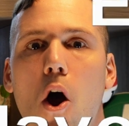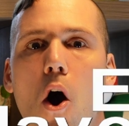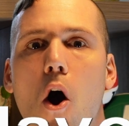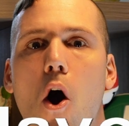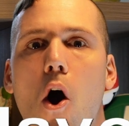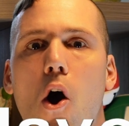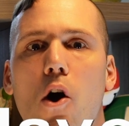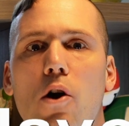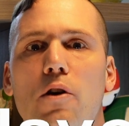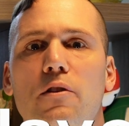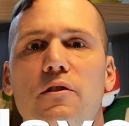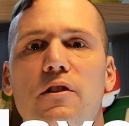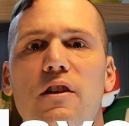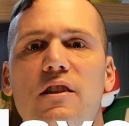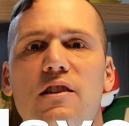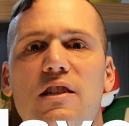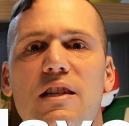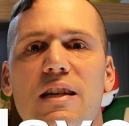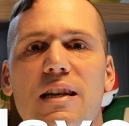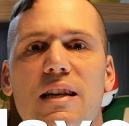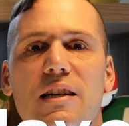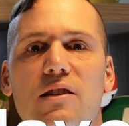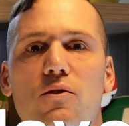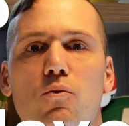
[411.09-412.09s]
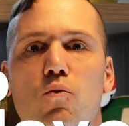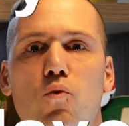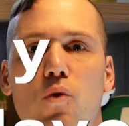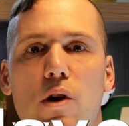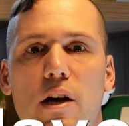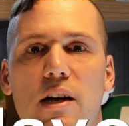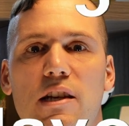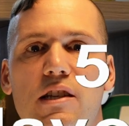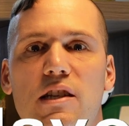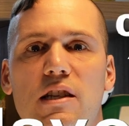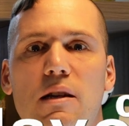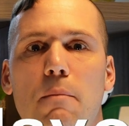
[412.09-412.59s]
heart disease
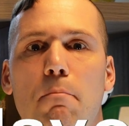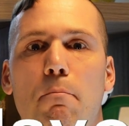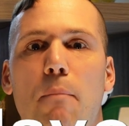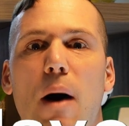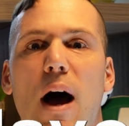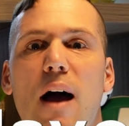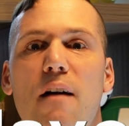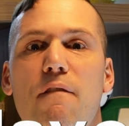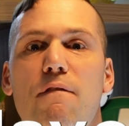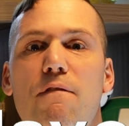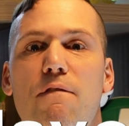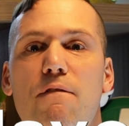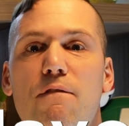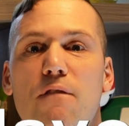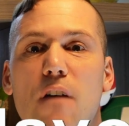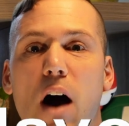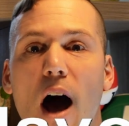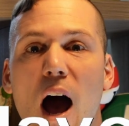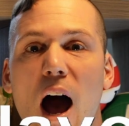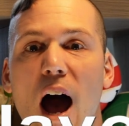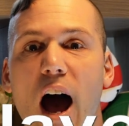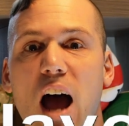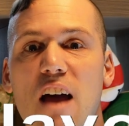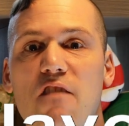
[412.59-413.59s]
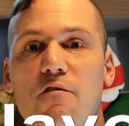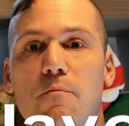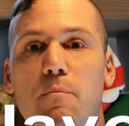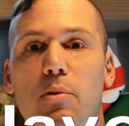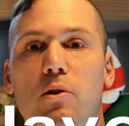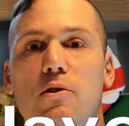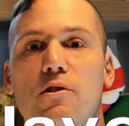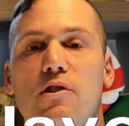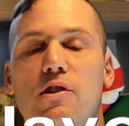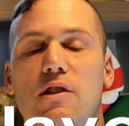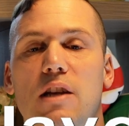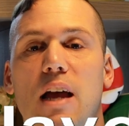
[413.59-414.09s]
risk by
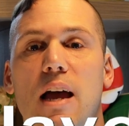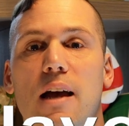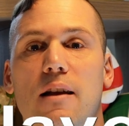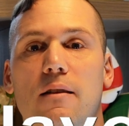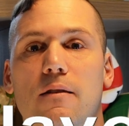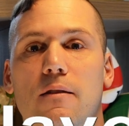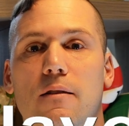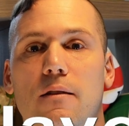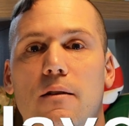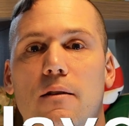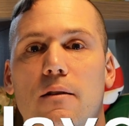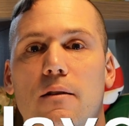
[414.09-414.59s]
5%.